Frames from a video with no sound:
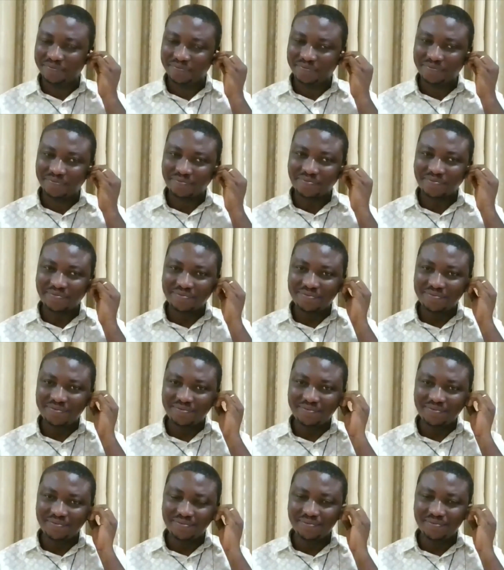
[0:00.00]

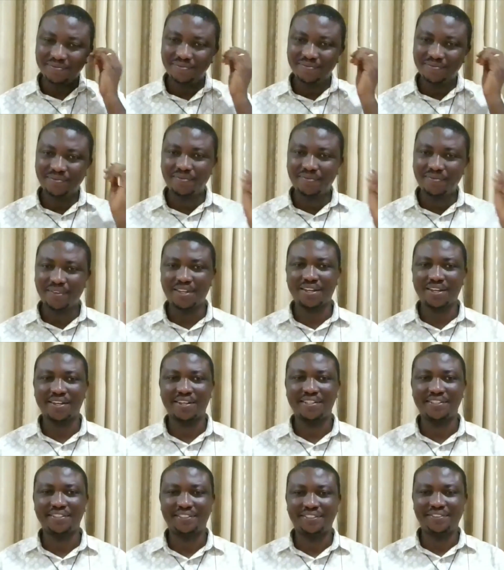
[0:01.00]

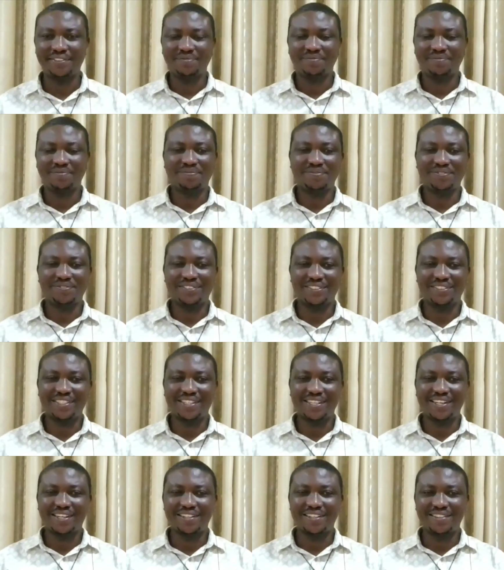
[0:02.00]

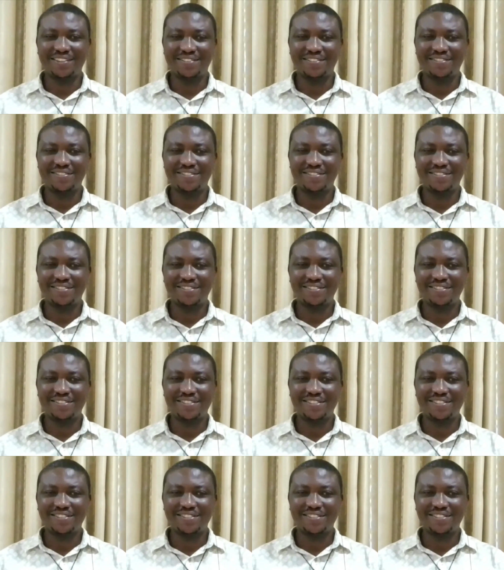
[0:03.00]
[no speech]